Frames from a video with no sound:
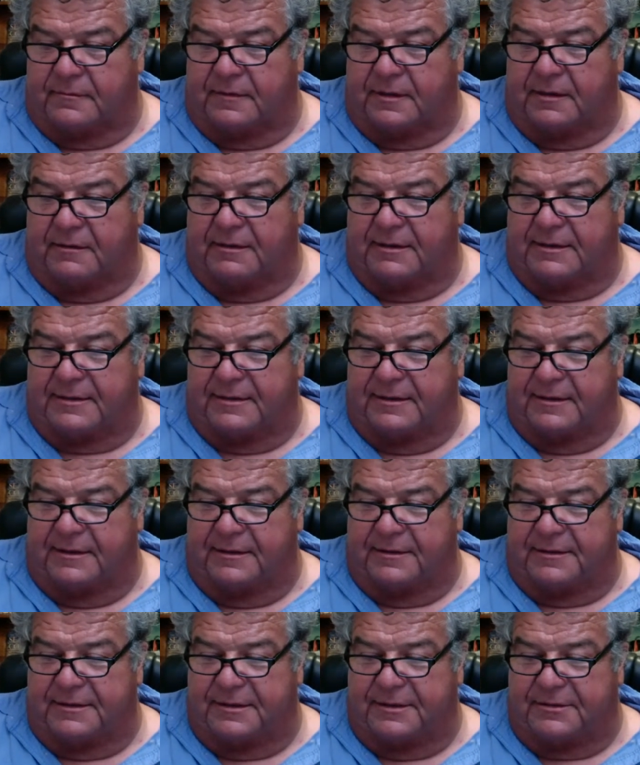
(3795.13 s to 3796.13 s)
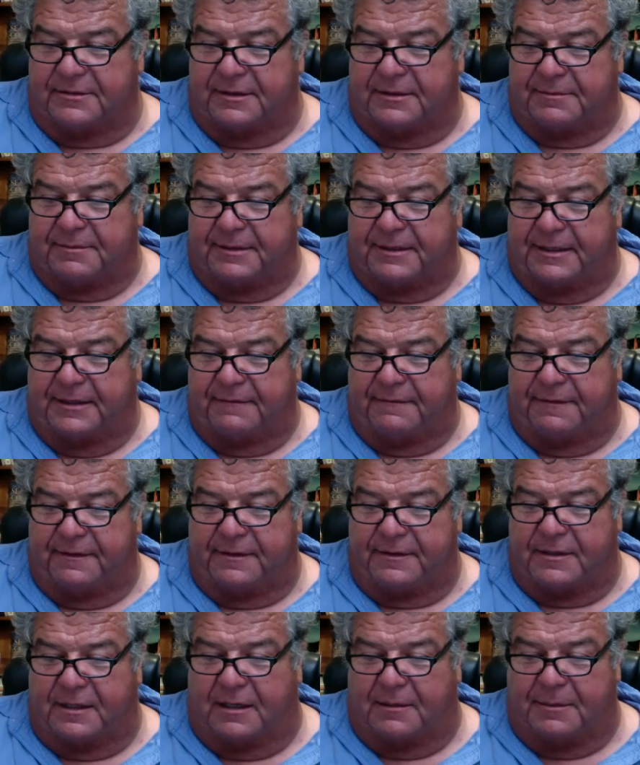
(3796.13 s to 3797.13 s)
All right, so there's the trip again for the
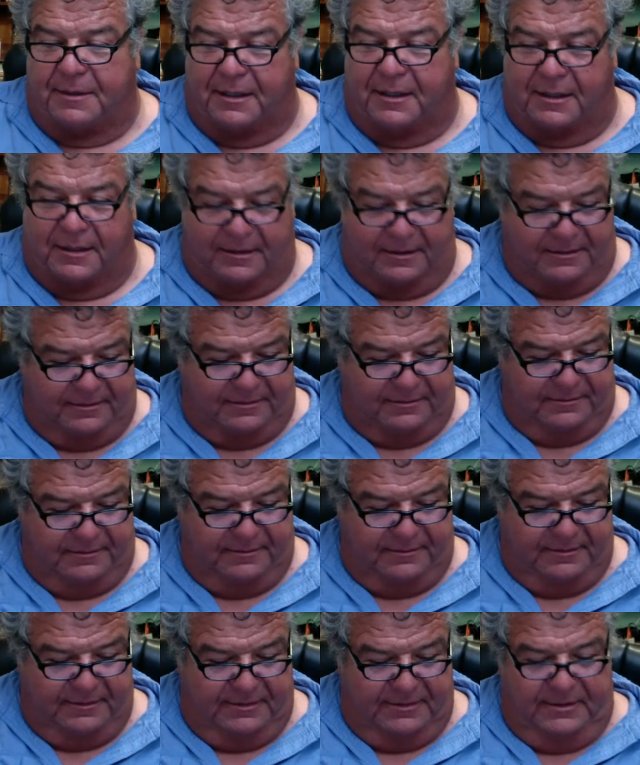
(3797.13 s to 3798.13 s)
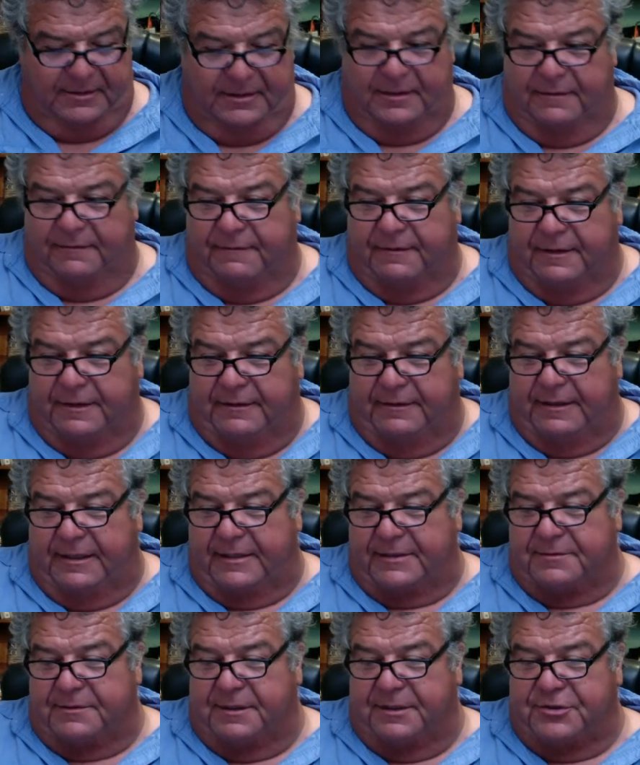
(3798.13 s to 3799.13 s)
Tomahawk. If you
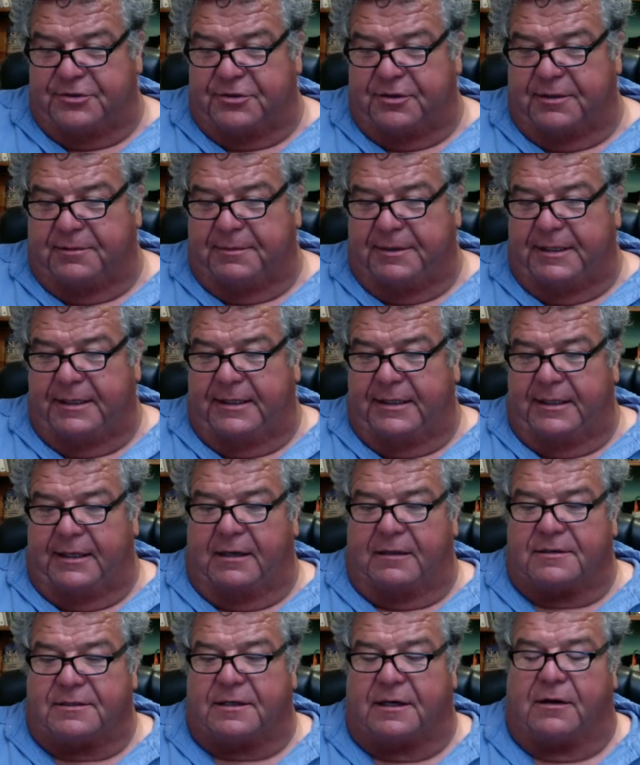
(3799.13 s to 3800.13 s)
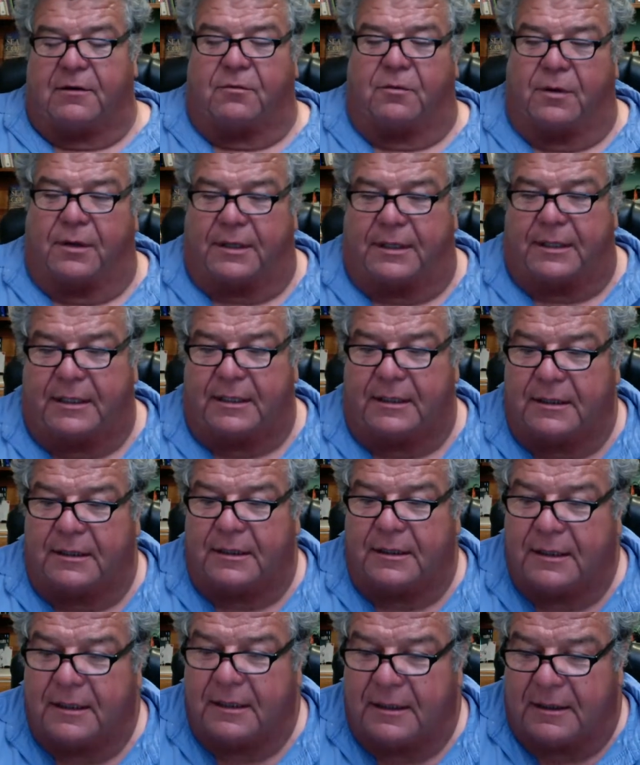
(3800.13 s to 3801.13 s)
guys want to join me, and then I'll start working.
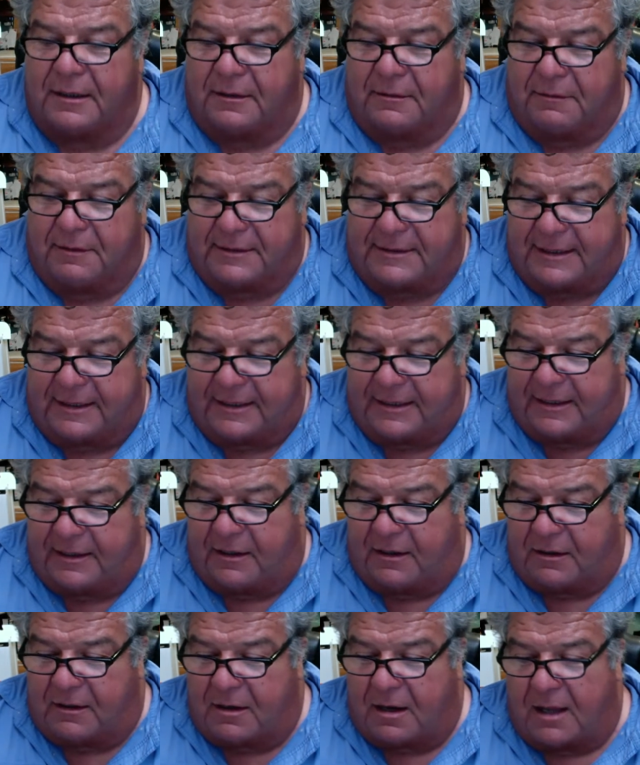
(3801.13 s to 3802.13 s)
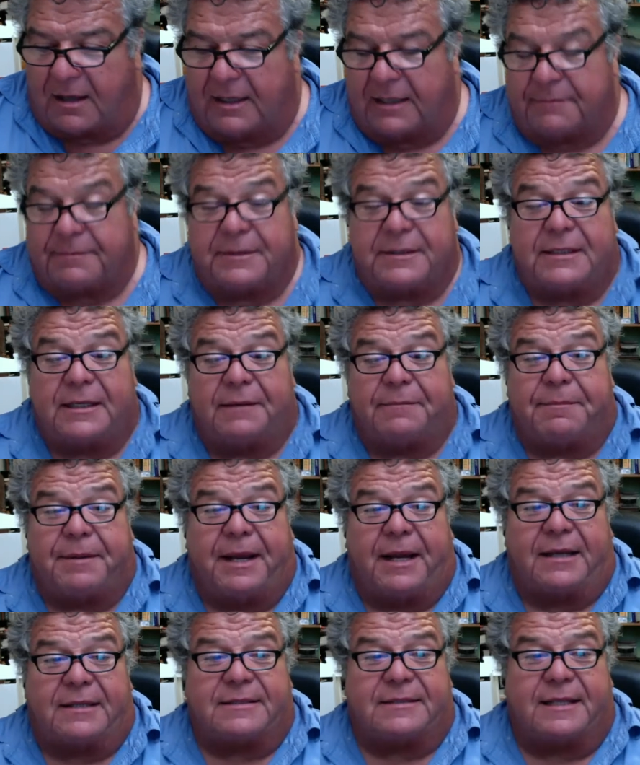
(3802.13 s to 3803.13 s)
Once I get all caught up and get
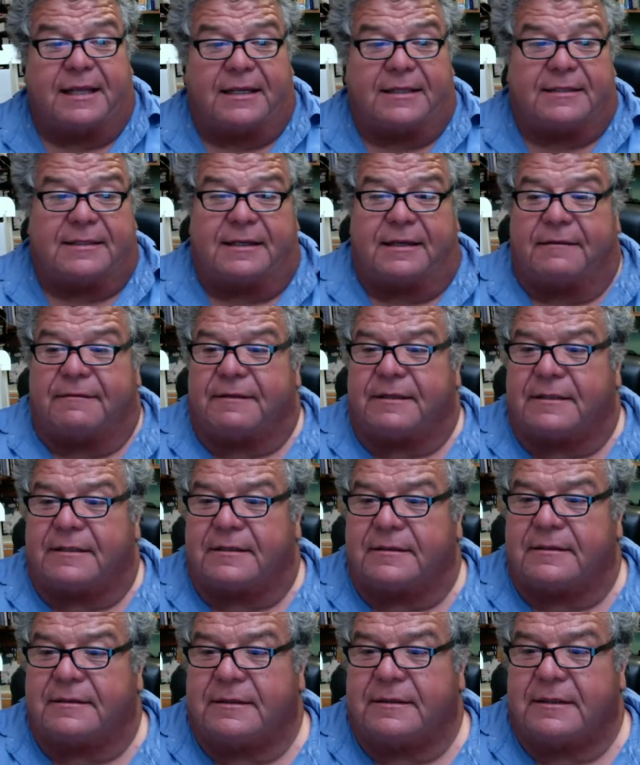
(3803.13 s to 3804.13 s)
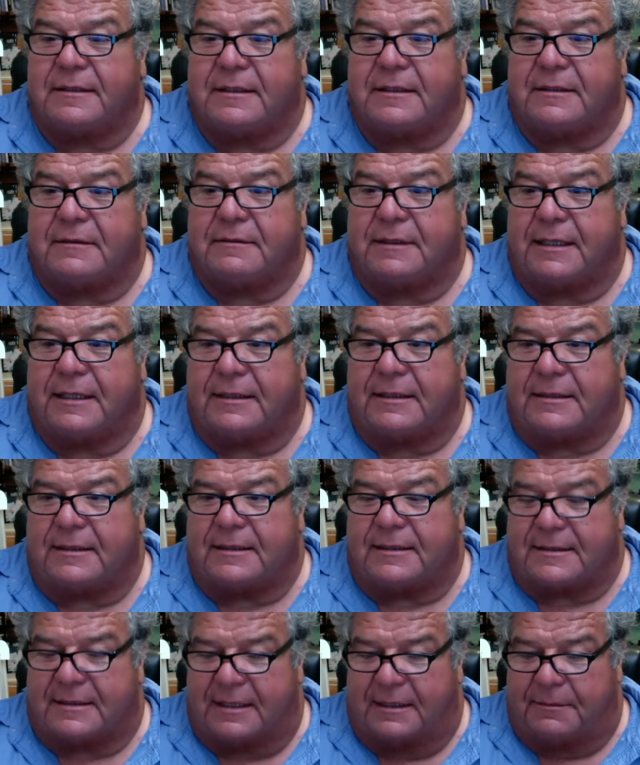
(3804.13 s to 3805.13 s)
past Thanksgiving, we get into
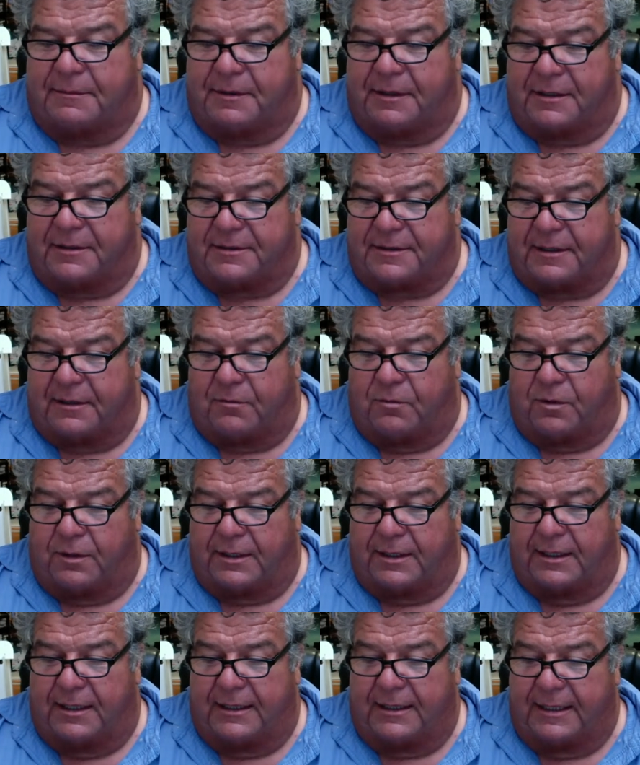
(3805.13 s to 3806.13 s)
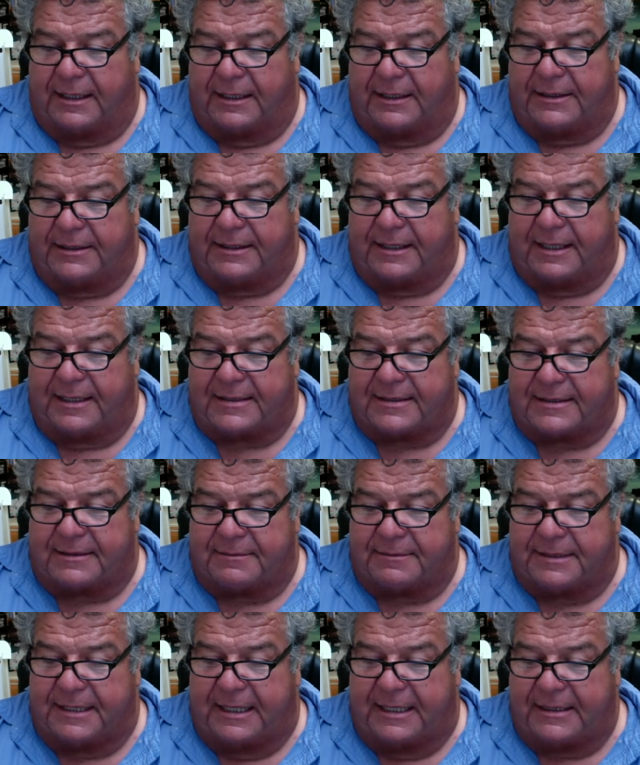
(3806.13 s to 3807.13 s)
December, I'll start working on getting you guys some
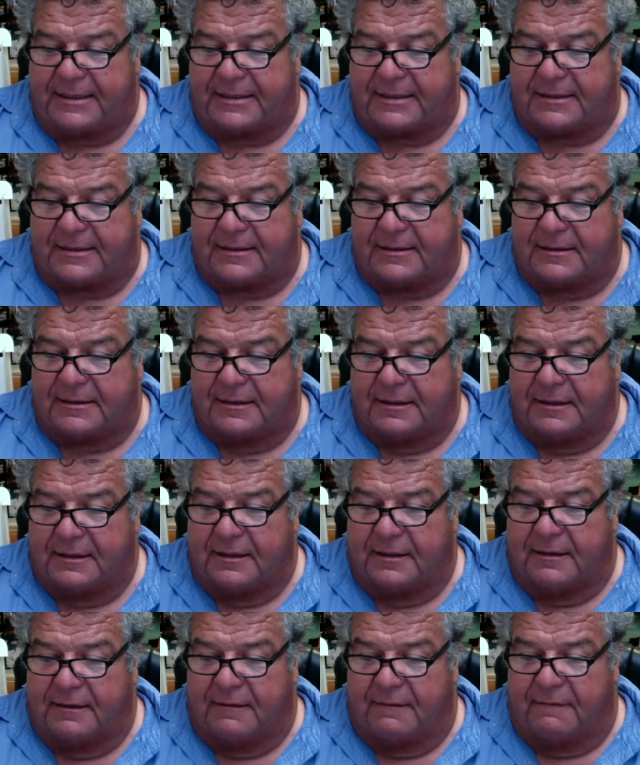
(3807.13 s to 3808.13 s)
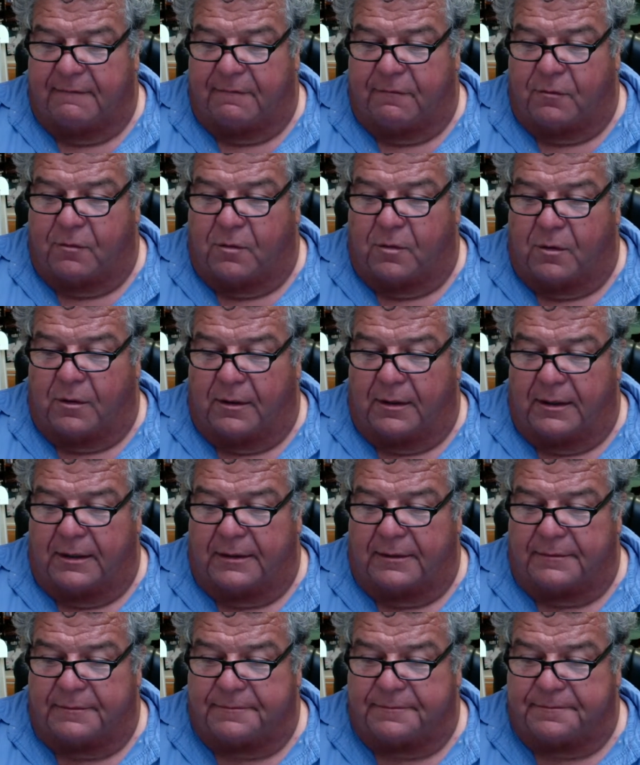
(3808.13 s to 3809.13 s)
dates for